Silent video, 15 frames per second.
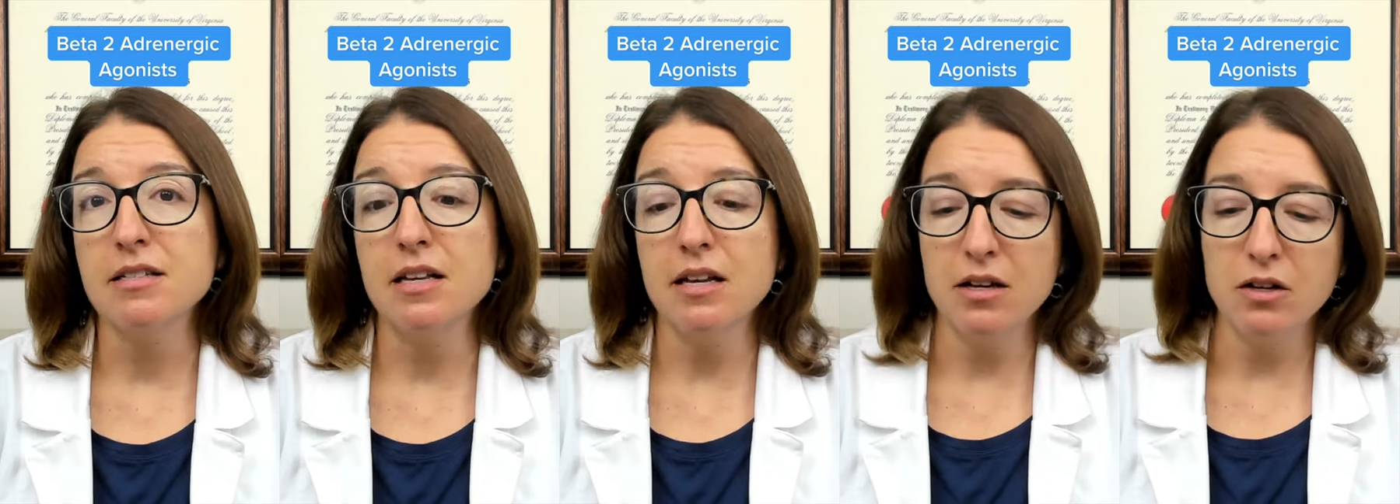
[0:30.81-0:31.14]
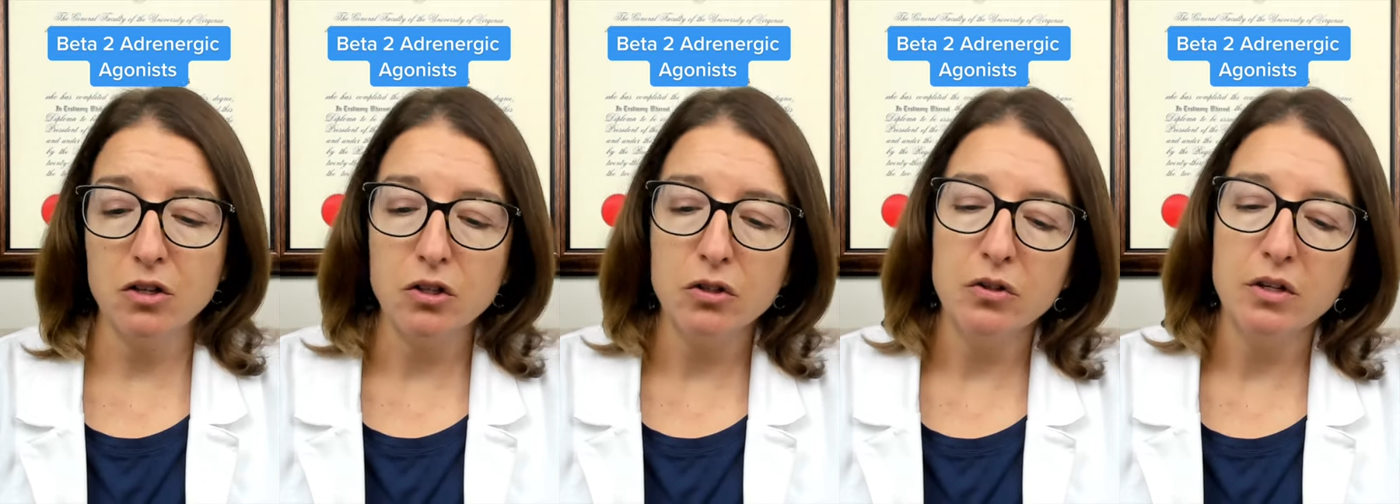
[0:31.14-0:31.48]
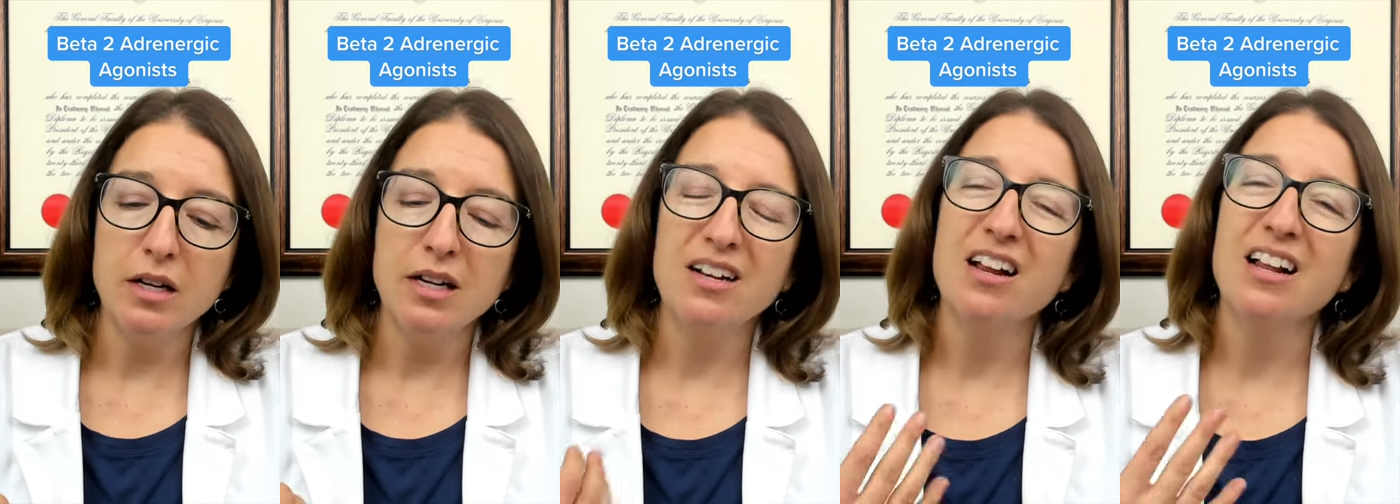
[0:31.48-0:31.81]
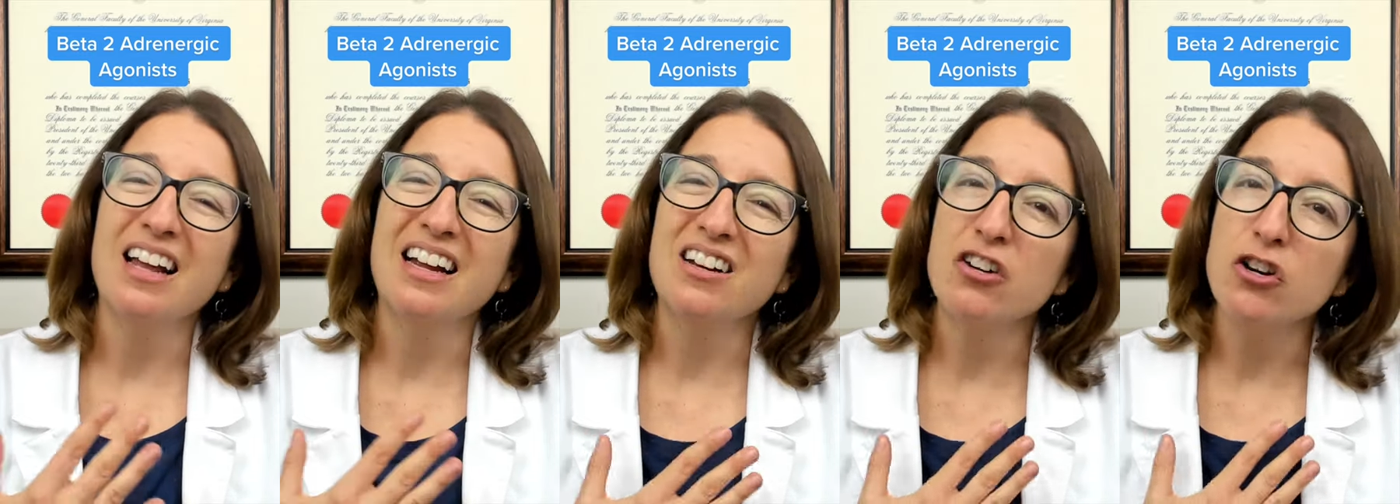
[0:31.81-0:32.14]
including
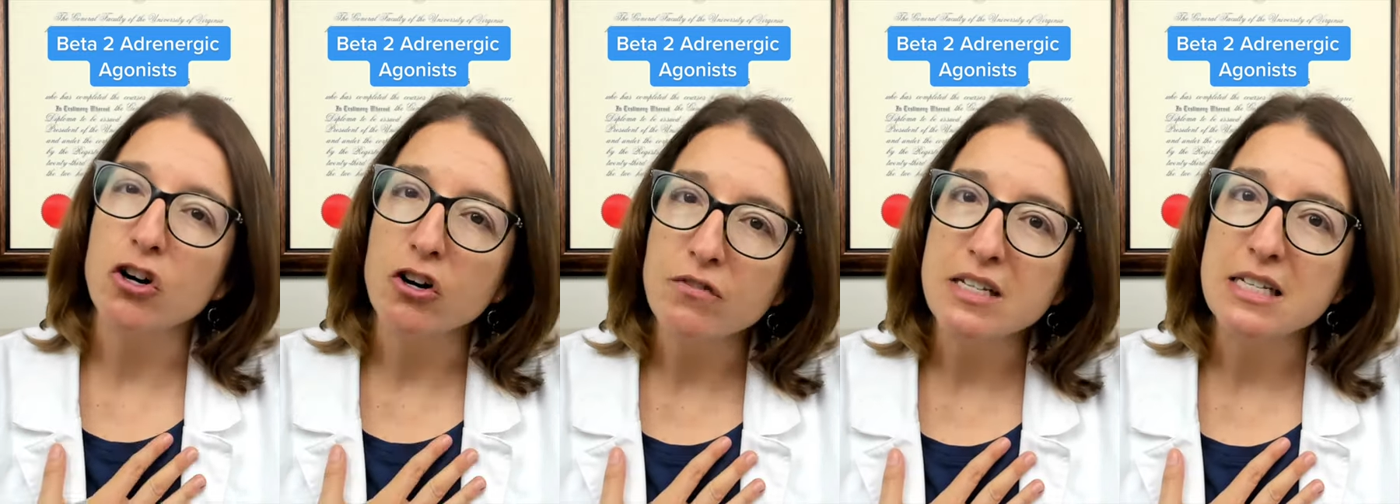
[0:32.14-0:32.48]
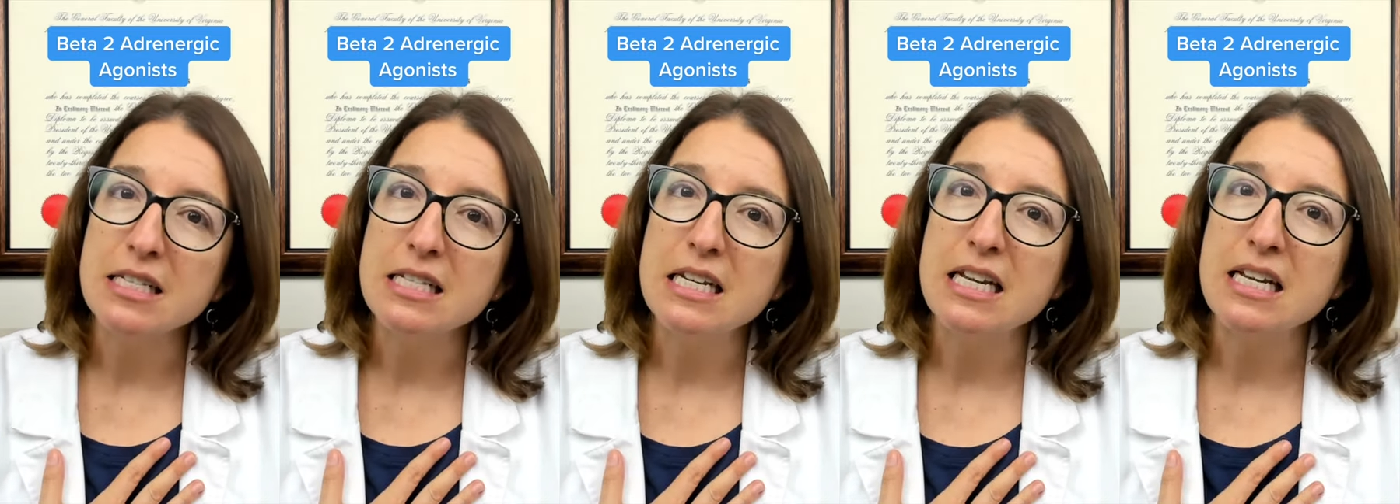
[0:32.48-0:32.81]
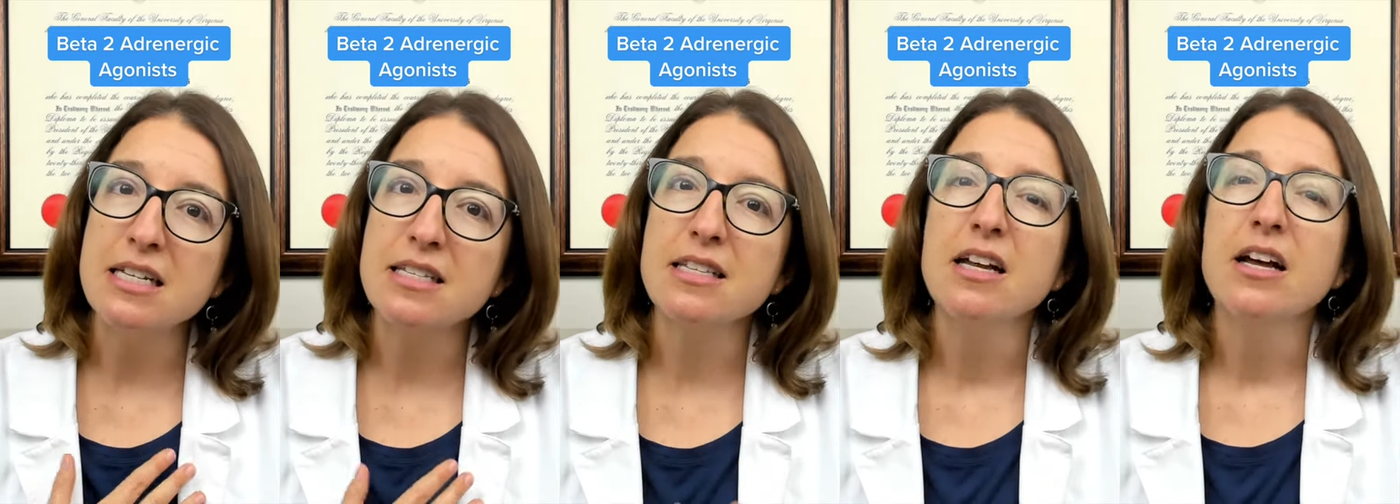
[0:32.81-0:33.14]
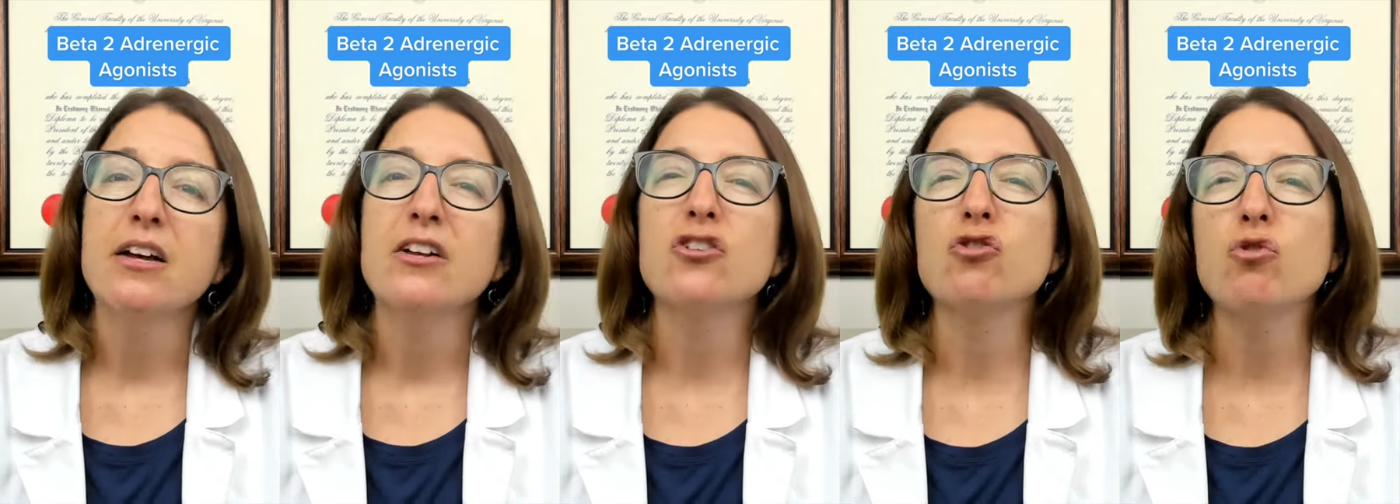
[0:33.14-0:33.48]
like nervousness,
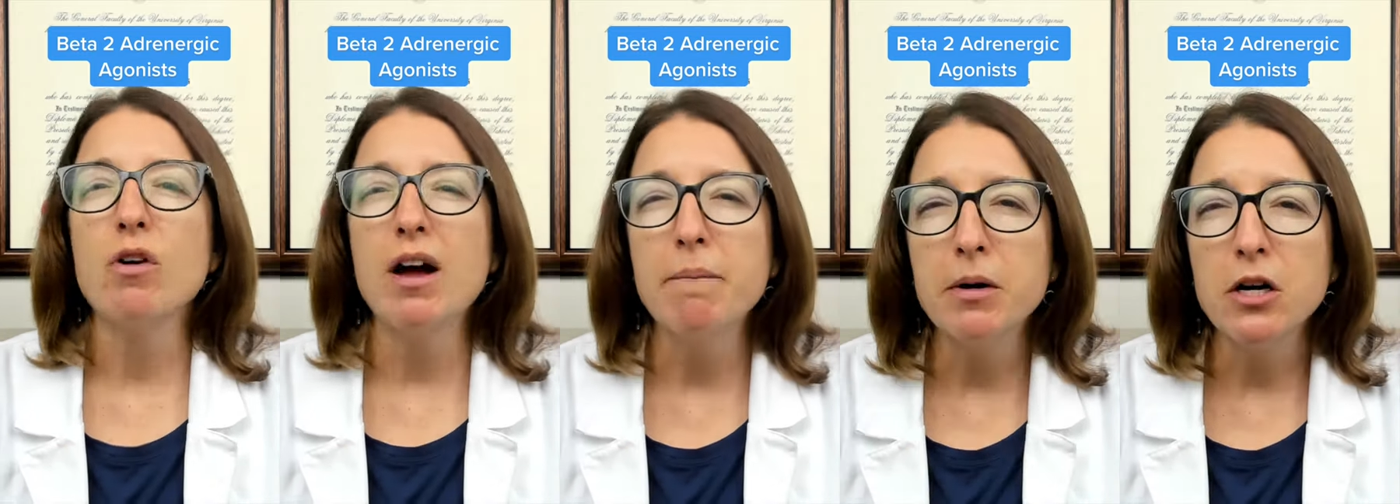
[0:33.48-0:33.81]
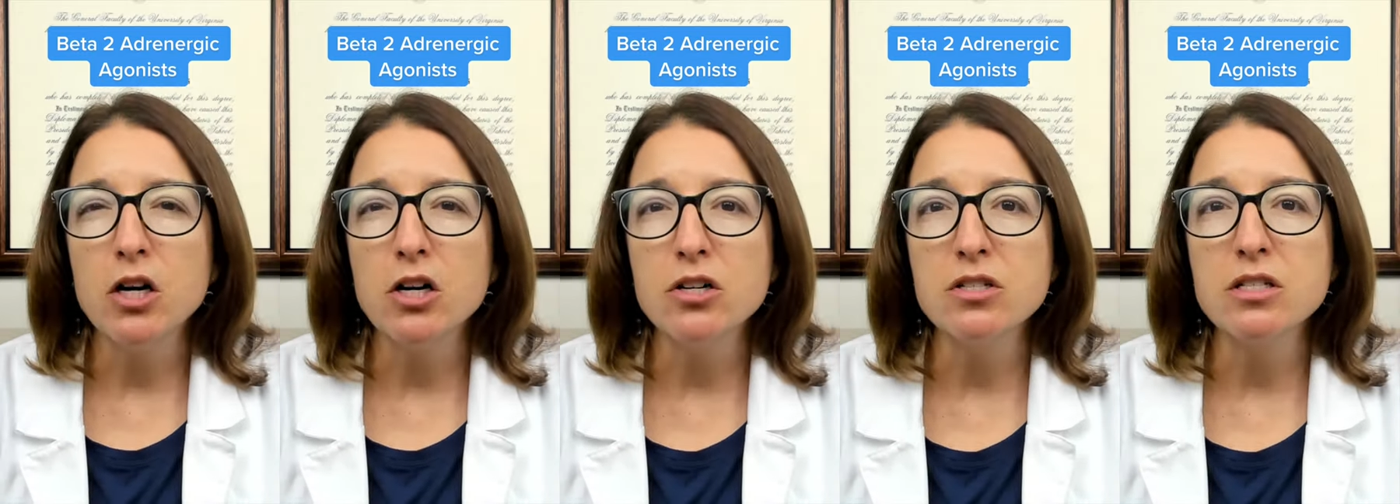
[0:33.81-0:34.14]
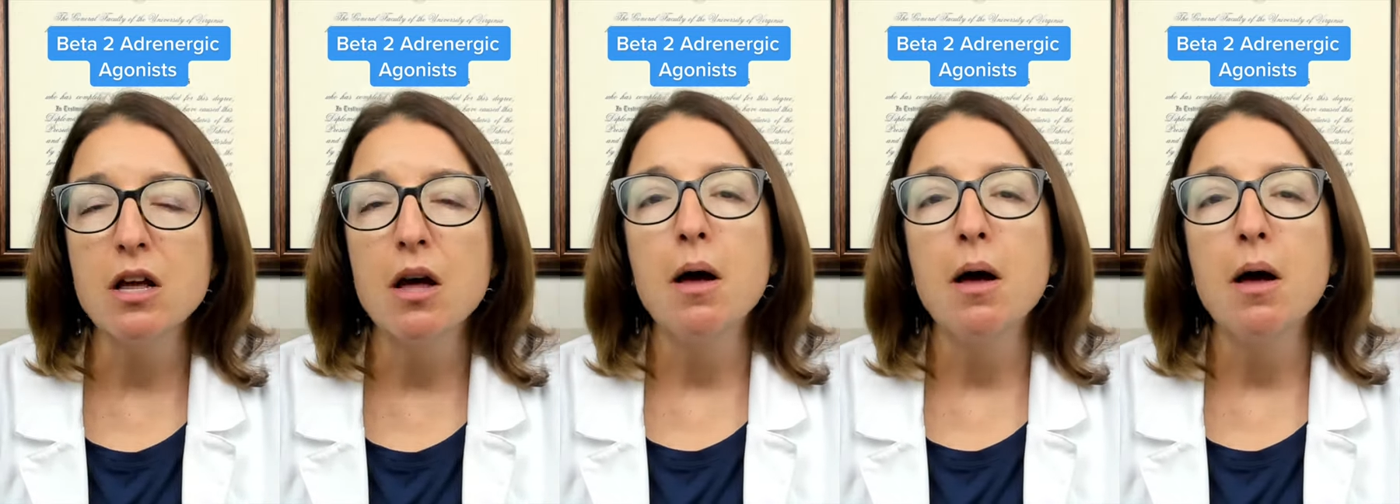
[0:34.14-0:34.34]
tremors,